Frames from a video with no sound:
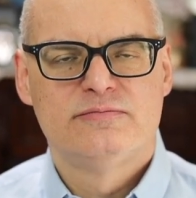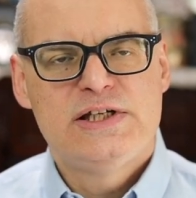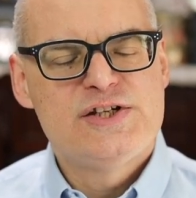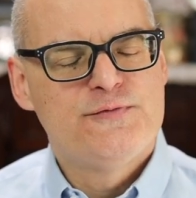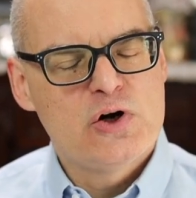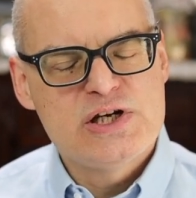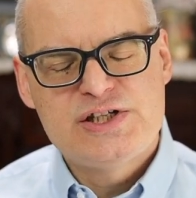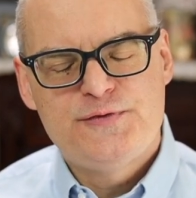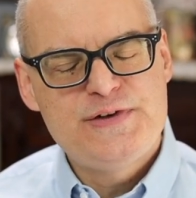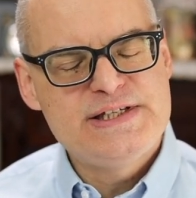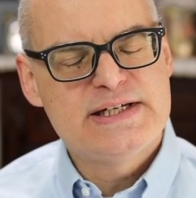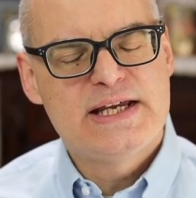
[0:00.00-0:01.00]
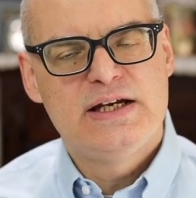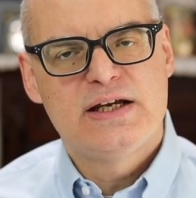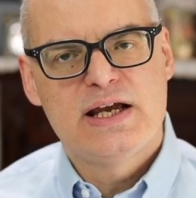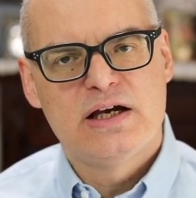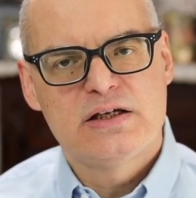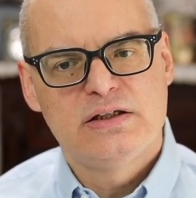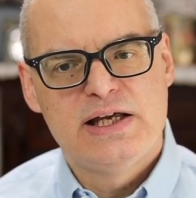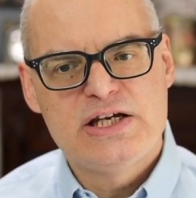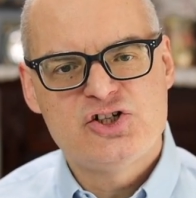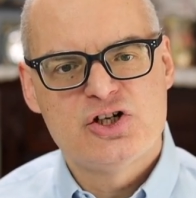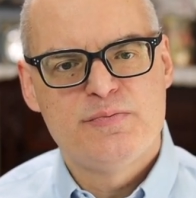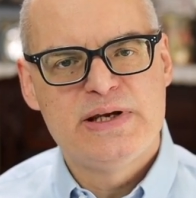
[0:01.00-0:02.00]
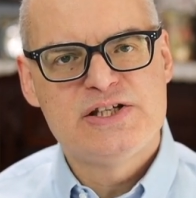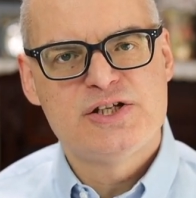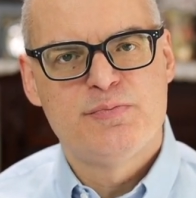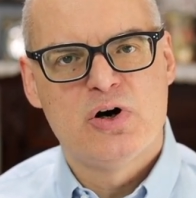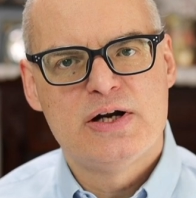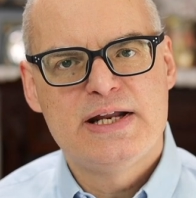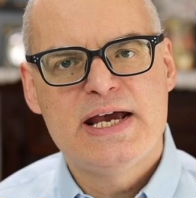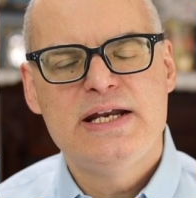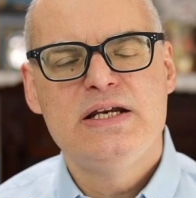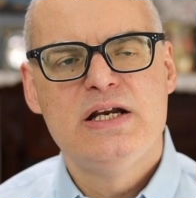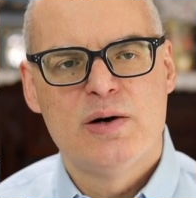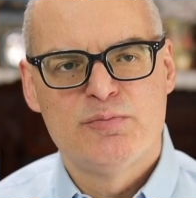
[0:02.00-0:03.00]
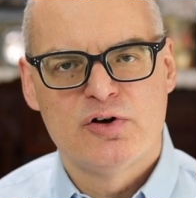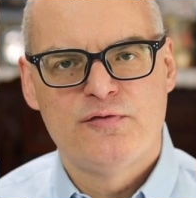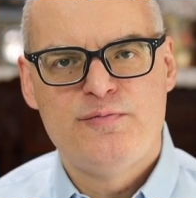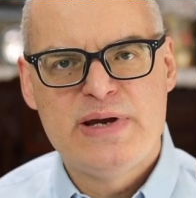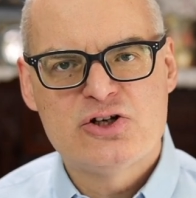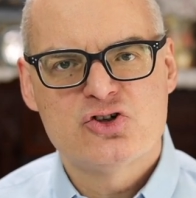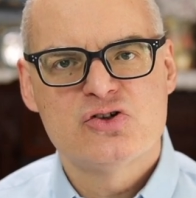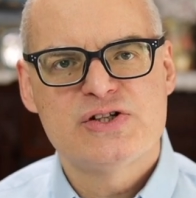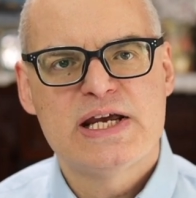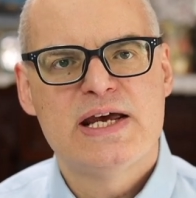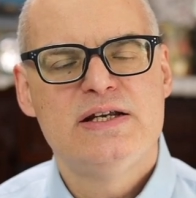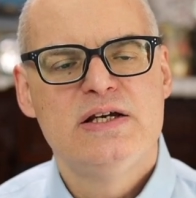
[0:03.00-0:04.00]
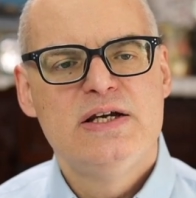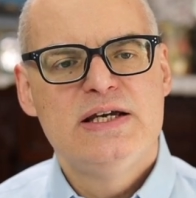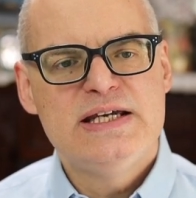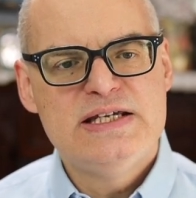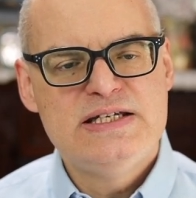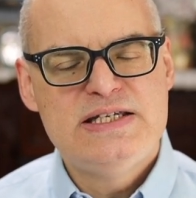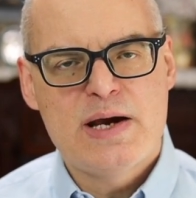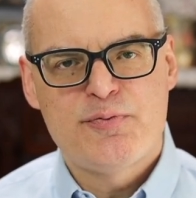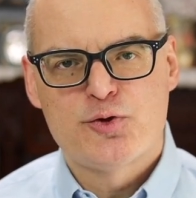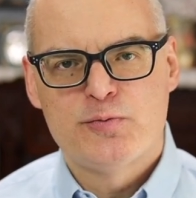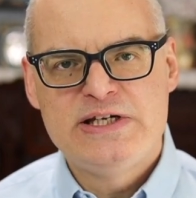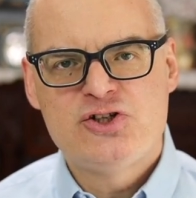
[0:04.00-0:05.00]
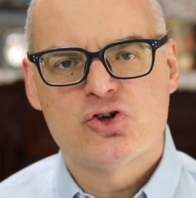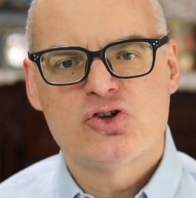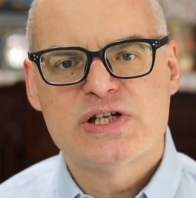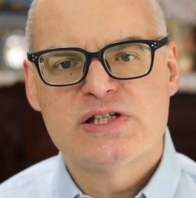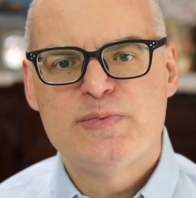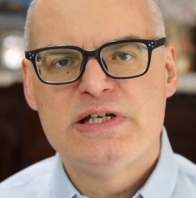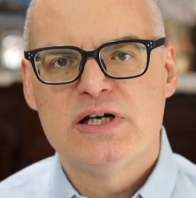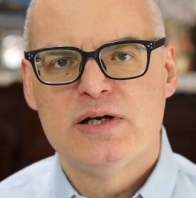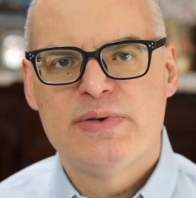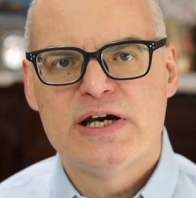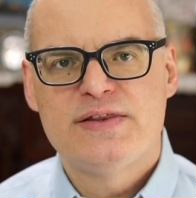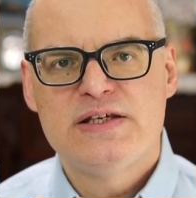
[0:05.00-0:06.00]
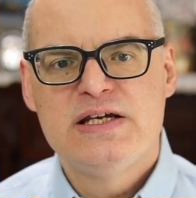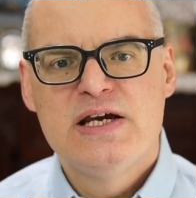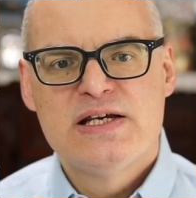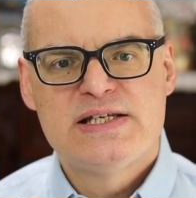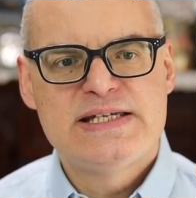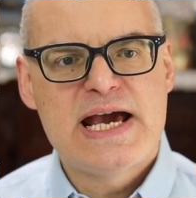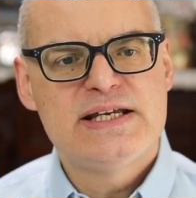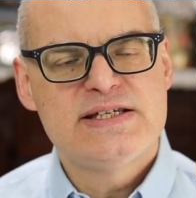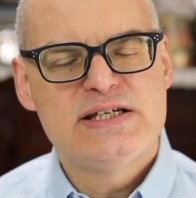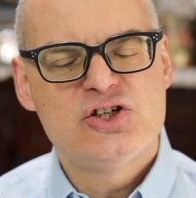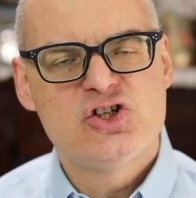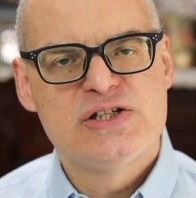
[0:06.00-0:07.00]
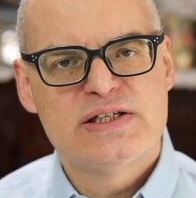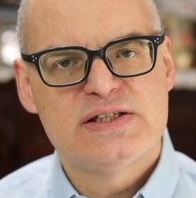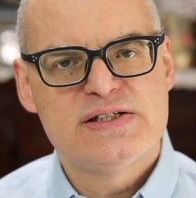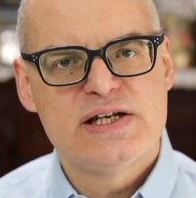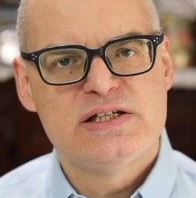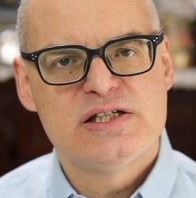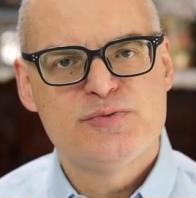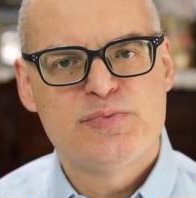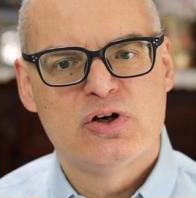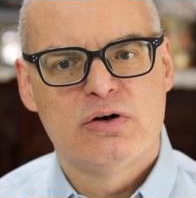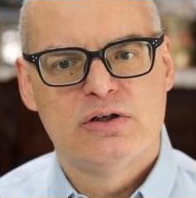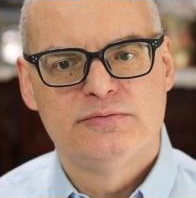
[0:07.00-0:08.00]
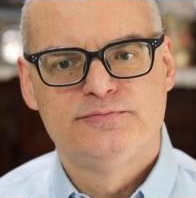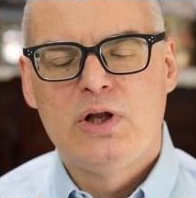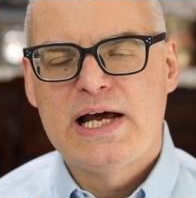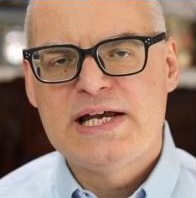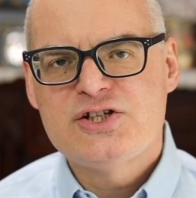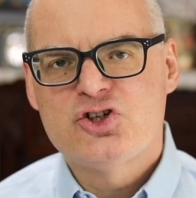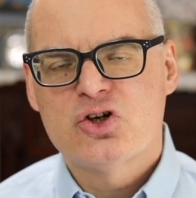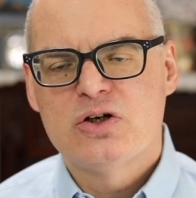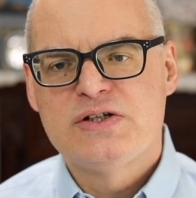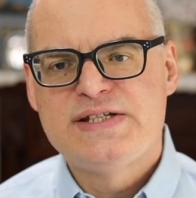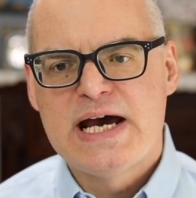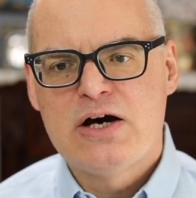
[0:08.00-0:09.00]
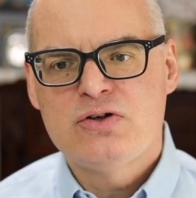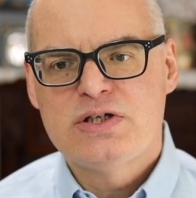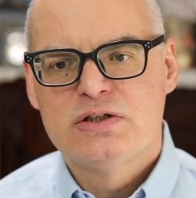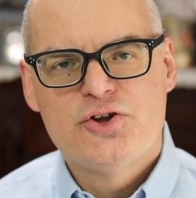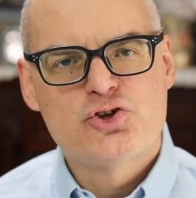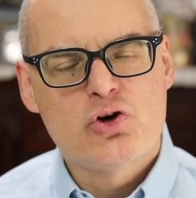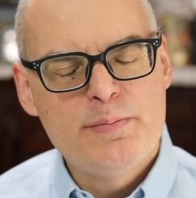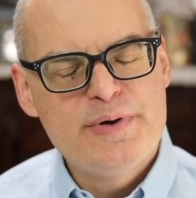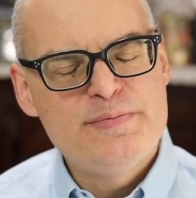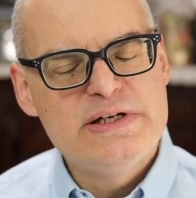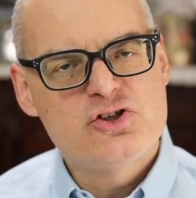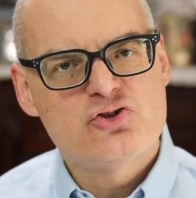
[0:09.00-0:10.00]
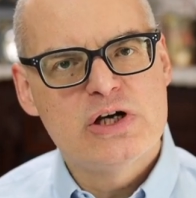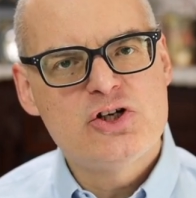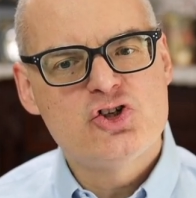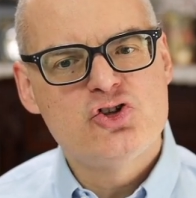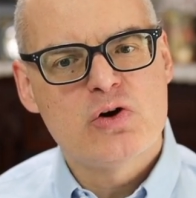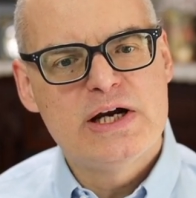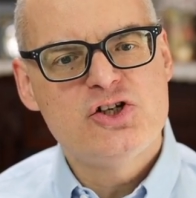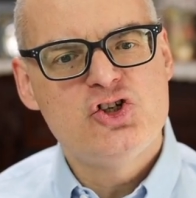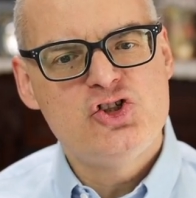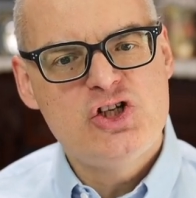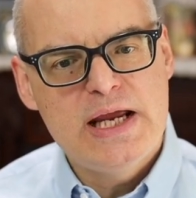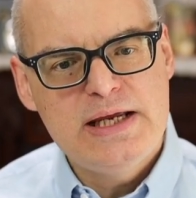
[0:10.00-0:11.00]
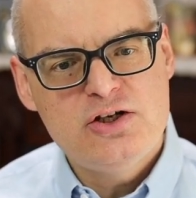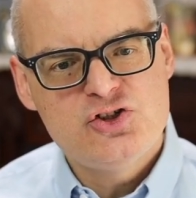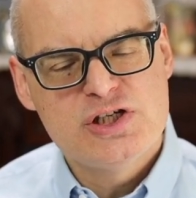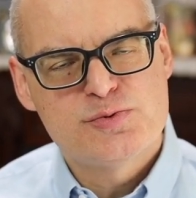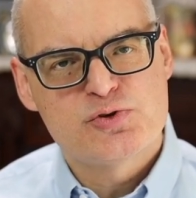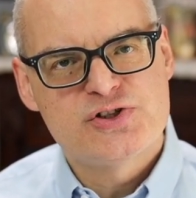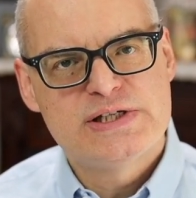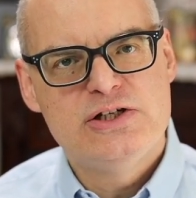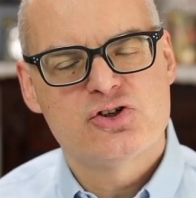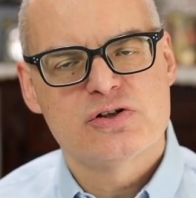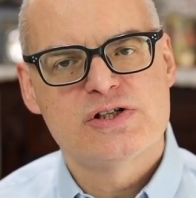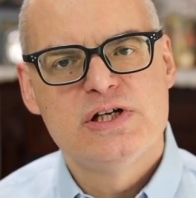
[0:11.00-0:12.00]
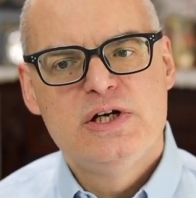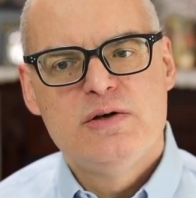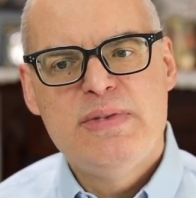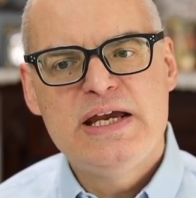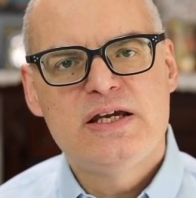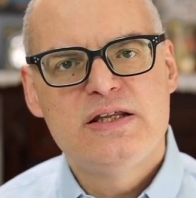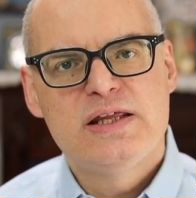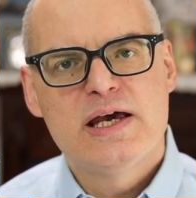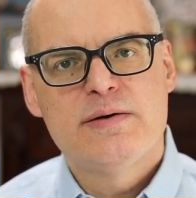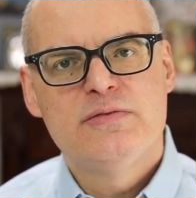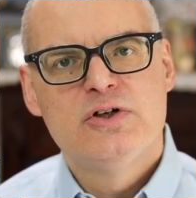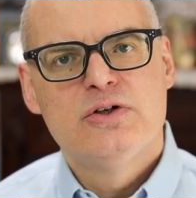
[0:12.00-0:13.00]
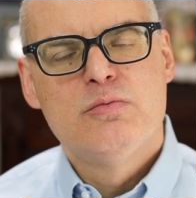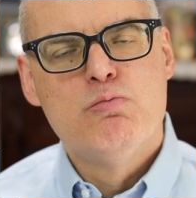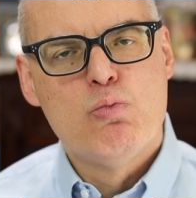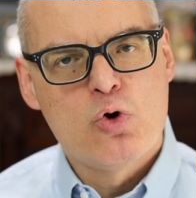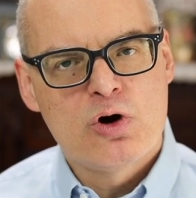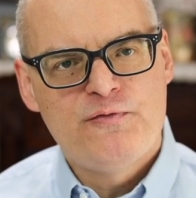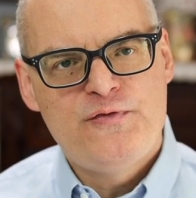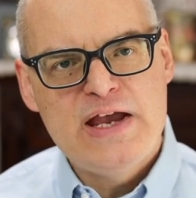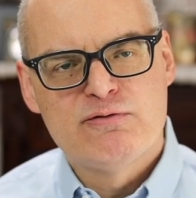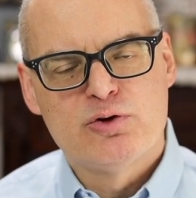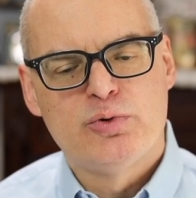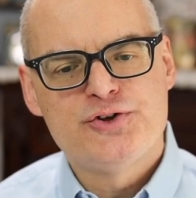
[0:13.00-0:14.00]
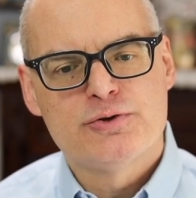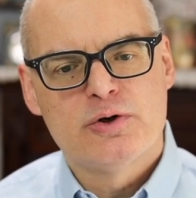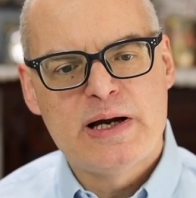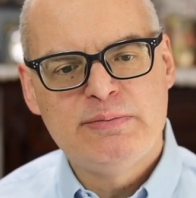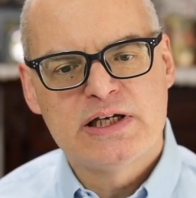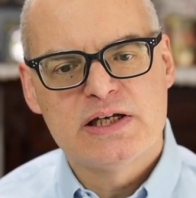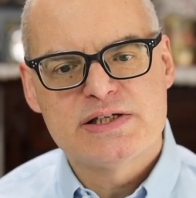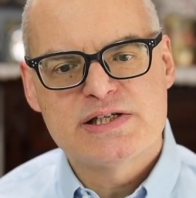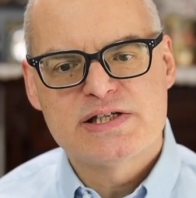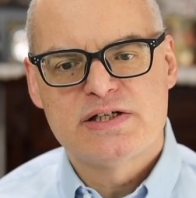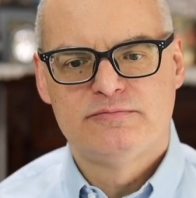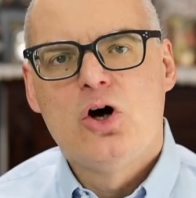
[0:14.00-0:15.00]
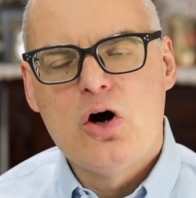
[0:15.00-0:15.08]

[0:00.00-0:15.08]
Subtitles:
It's a very sophisticated calculation based upon any number of measures and in-depth research that's been done by the statisticians at the Census Bureau. Well, as it turns out, the Trump administration tried to change these procedures, making them more favorable to Republicans.